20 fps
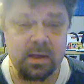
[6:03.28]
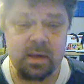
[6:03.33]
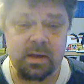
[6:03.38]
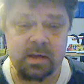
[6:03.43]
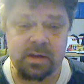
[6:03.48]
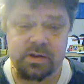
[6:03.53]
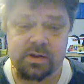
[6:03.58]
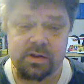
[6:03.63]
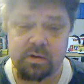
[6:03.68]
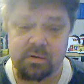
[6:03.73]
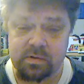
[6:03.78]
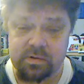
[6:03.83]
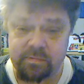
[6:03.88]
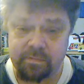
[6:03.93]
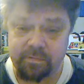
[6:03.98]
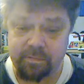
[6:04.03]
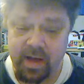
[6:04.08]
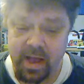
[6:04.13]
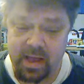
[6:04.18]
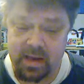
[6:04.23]
So it's
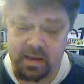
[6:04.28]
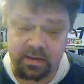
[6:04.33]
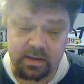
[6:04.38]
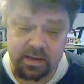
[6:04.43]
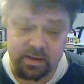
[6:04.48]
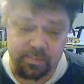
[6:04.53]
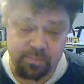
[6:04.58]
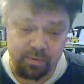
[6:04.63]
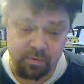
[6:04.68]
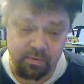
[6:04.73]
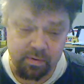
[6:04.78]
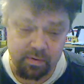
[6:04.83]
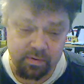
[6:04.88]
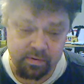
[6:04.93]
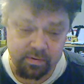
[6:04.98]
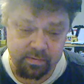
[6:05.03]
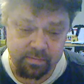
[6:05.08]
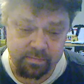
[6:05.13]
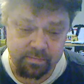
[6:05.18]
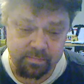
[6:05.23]
vitally
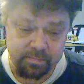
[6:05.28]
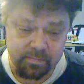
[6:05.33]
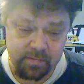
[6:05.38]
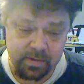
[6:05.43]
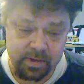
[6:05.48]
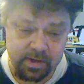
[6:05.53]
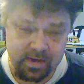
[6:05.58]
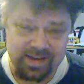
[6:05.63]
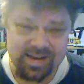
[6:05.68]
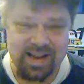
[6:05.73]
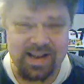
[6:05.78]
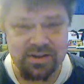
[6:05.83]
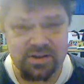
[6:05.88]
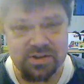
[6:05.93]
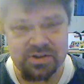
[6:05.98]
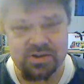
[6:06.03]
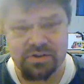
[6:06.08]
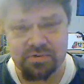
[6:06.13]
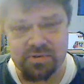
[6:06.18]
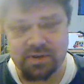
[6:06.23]
important, not
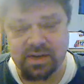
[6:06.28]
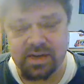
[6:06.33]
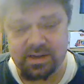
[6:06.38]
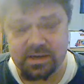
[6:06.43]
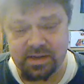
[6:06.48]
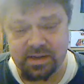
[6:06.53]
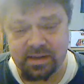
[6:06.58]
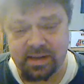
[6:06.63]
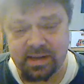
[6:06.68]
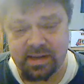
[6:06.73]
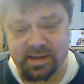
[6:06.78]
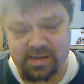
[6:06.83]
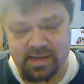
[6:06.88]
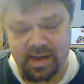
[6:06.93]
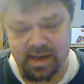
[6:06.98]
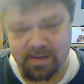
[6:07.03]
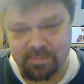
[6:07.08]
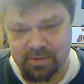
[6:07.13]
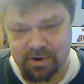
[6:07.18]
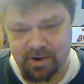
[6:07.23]
just strategically, because
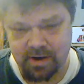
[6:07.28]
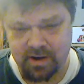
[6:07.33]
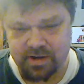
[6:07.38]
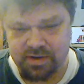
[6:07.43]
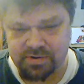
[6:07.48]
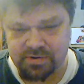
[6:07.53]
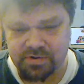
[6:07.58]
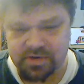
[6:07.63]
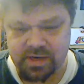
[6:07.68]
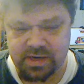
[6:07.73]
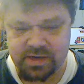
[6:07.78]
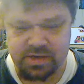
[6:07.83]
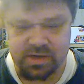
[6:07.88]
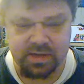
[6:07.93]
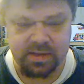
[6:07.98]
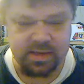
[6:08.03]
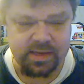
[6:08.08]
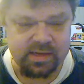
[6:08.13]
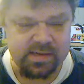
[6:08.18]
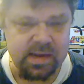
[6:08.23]
I am talking
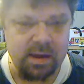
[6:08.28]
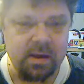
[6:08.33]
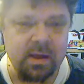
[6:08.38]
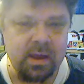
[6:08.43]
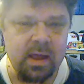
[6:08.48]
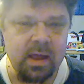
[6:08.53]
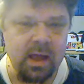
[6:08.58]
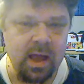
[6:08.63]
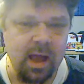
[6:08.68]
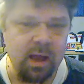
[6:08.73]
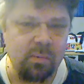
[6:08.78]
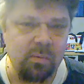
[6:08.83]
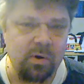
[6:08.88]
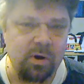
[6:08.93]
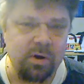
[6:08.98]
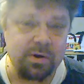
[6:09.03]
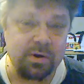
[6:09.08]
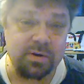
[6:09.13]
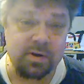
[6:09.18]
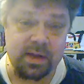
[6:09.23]
strategically, because I
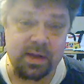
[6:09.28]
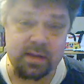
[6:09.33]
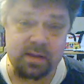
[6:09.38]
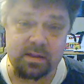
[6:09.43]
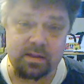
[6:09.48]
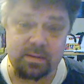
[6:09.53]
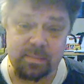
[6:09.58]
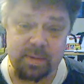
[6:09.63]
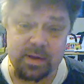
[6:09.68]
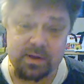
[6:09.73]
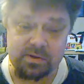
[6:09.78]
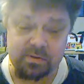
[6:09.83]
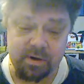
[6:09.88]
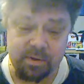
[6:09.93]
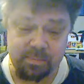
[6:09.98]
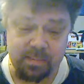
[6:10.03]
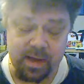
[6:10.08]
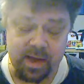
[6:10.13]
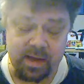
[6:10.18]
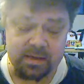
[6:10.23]
want you to get the best
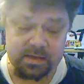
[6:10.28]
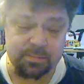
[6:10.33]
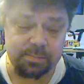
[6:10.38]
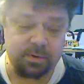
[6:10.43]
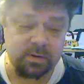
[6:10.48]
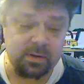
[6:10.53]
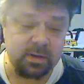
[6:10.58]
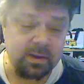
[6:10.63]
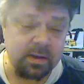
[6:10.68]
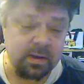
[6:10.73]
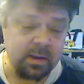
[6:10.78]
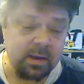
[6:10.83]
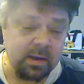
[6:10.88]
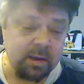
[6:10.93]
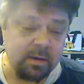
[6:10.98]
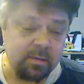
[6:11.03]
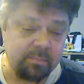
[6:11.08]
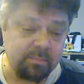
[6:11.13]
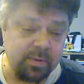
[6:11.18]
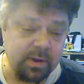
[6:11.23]
grade possible,
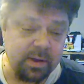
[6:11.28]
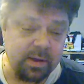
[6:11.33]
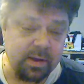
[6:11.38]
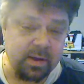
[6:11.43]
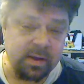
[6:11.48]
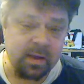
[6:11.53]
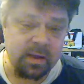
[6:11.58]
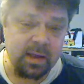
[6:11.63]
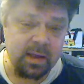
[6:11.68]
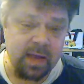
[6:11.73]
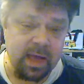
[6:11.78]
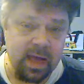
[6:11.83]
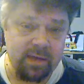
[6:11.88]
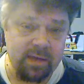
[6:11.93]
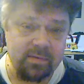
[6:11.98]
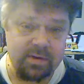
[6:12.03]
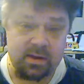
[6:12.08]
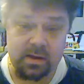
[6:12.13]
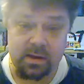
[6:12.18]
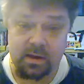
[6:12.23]
but
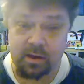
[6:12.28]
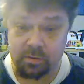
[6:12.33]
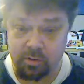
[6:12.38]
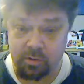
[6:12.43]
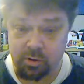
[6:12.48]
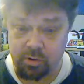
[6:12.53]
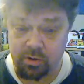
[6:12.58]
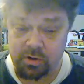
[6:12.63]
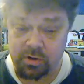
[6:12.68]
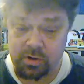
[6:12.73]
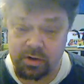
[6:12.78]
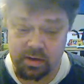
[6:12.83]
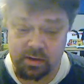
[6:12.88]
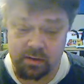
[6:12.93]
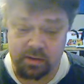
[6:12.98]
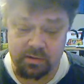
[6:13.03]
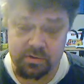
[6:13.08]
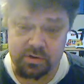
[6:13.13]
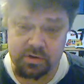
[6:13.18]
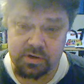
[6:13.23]
having a good
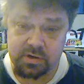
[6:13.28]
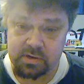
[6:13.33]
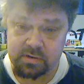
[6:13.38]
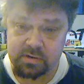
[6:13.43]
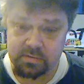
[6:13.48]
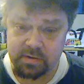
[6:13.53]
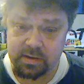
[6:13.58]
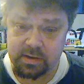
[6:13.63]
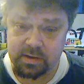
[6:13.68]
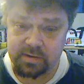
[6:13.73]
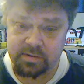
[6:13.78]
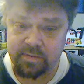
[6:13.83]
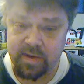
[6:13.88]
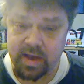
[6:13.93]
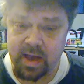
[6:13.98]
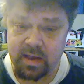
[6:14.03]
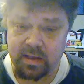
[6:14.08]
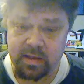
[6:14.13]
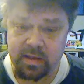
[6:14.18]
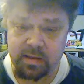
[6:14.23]
conclusion is
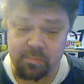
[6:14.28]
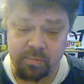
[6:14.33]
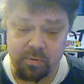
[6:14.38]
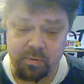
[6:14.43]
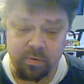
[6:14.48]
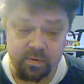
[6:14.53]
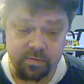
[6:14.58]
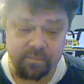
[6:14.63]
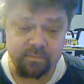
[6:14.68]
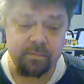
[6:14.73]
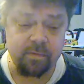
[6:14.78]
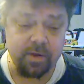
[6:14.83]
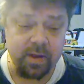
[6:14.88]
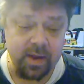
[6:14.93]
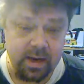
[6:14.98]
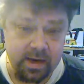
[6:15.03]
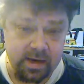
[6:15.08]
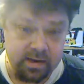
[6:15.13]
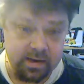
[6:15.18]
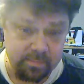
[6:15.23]
vitally important for
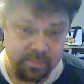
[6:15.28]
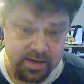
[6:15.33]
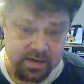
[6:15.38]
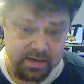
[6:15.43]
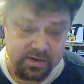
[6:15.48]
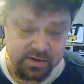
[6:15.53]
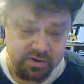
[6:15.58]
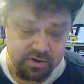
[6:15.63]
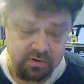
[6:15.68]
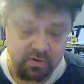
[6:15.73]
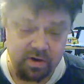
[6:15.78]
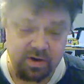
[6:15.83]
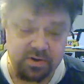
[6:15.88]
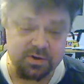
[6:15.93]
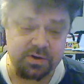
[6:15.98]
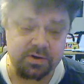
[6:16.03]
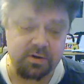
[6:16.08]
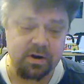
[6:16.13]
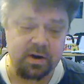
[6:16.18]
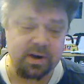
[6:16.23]
getting the message across
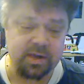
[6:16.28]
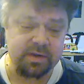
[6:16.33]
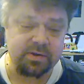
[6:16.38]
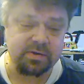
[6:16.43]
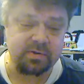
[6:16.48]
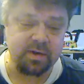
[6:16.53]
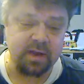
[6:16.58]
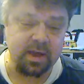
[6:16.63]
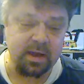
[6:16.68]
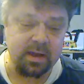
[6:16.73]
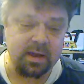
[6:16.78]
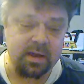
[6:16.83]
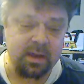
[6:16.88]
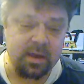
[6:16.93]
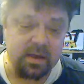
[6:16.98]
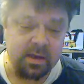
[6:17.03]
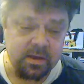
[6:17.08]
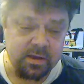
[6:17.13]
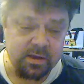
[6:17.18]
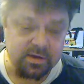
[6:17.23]
to your audience, okay?
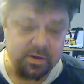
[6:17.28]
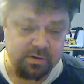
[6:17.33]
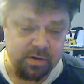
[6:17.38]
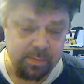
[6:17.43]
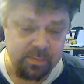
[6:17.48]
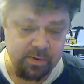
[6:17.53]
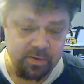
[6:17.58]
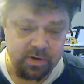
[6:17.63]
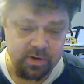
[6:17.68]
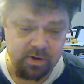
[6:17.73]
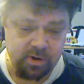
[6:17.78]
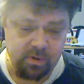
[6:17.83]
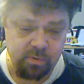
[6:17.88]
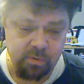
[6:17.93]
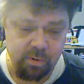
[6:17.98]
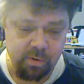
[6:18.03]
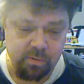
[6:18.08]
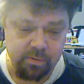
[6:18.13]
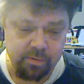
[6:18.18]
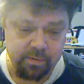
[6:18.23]
So I'm going to
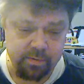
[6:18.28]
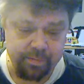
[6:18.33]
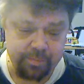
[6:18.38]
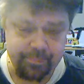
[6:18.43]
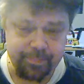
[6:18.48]
go over